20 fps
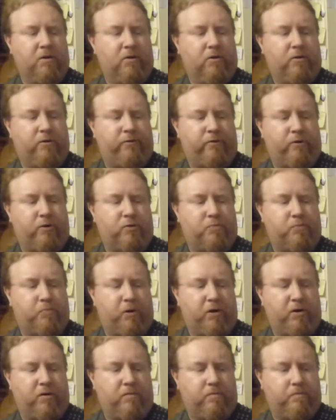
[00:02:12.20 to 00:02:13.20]
first
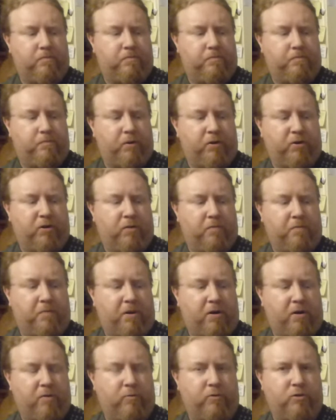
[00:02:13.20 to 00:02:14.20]
breakup
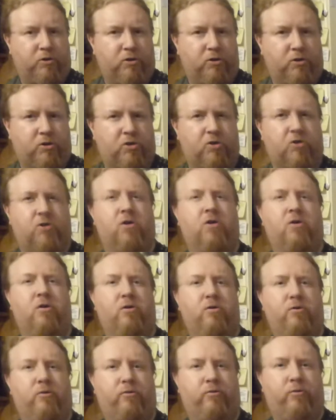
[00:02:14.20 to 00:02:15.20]
part, which is
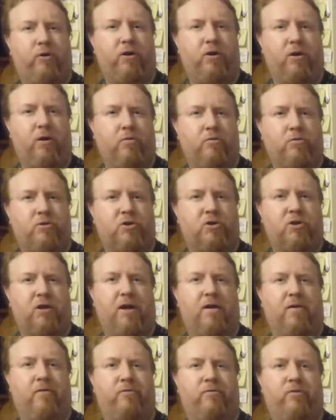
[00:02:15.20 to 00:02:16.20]
3 notes
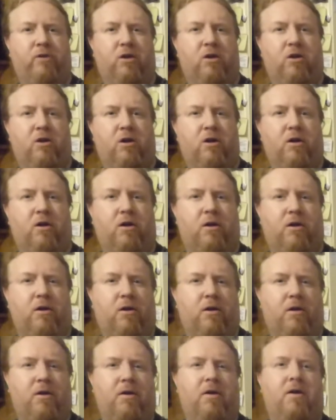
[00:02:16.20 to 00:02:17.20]
out of the
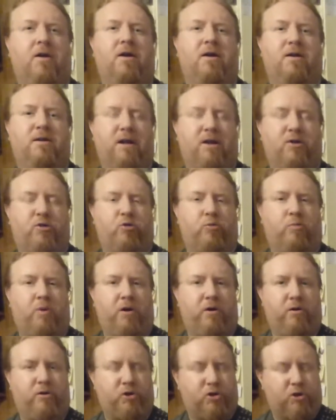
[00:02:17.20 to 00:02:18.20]
natural
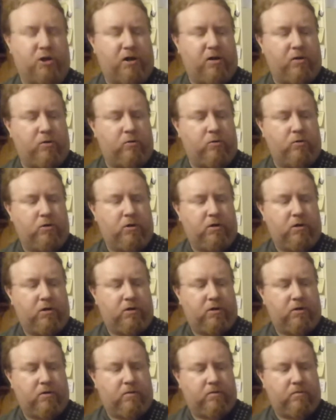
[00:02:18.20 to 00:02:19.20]
minor scale.
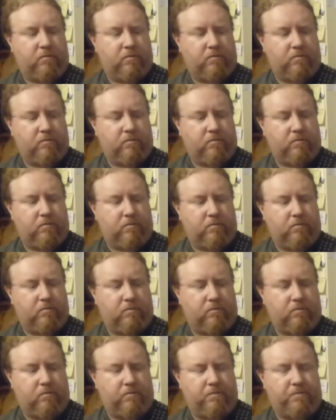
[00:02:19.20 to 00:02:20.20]

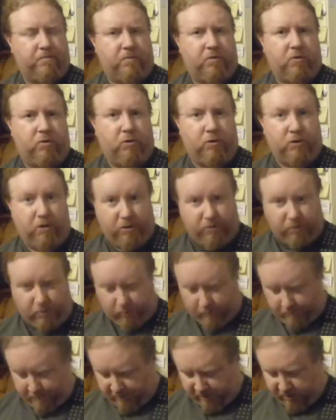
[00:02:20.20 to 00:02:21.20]
You can
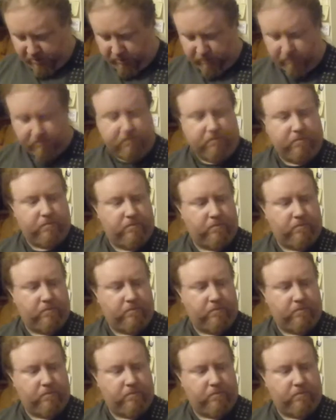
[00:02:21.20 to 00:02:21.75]
either pick them